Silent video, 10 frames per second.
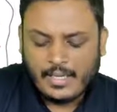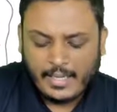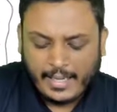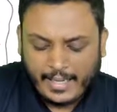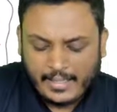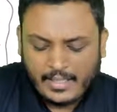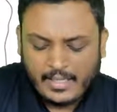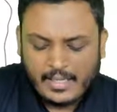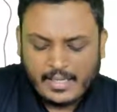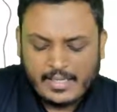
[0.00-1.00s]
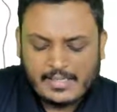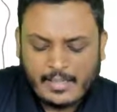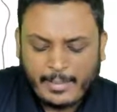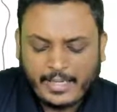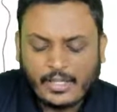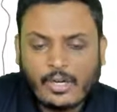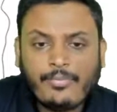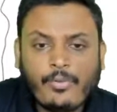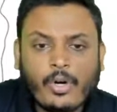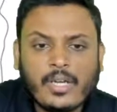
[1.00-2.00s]
and it's a matter
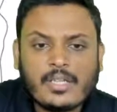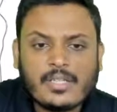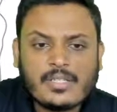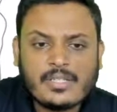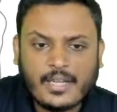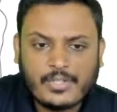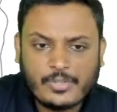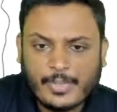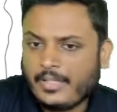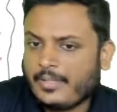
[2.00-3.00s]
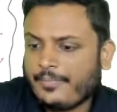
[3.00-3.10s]
of auditor's judgment.